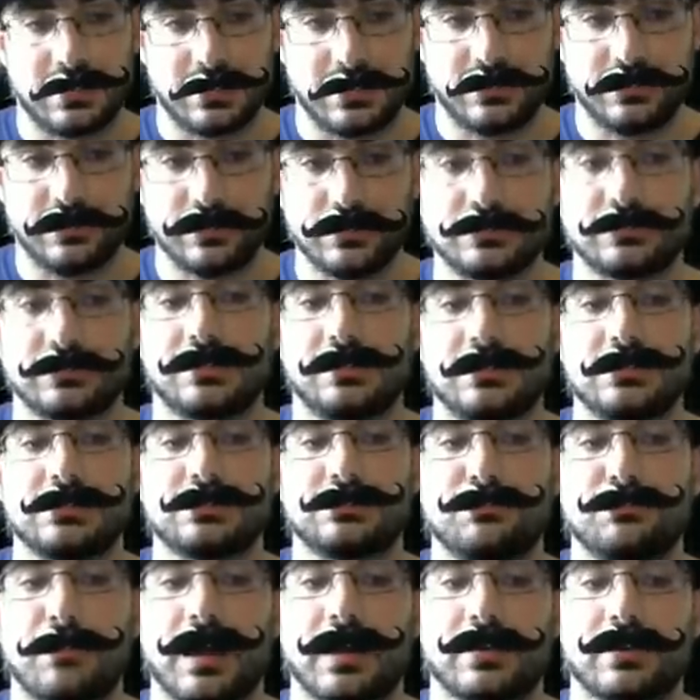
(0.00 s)
used
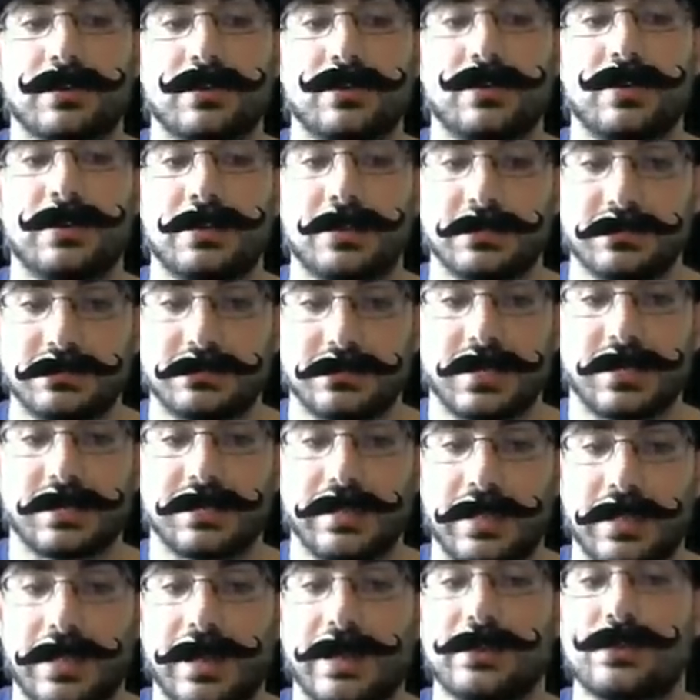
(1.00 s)
this macro, an
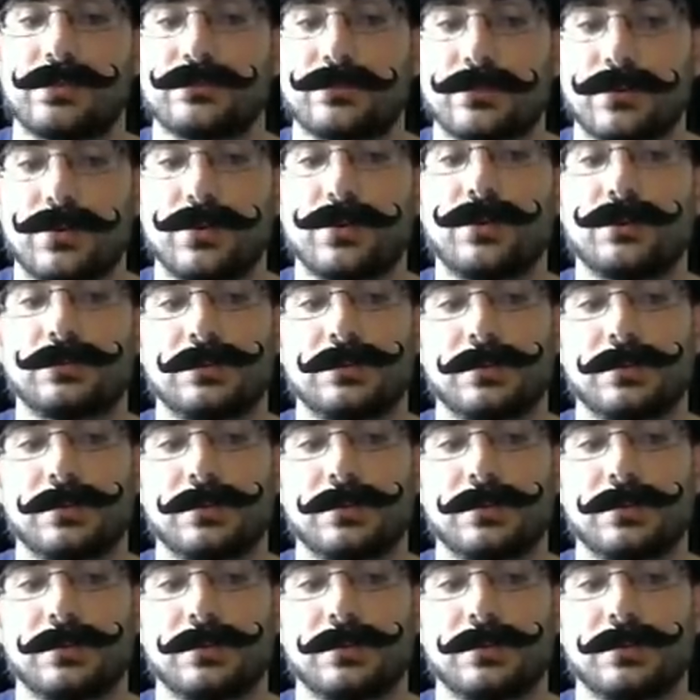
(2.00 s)
exact line of code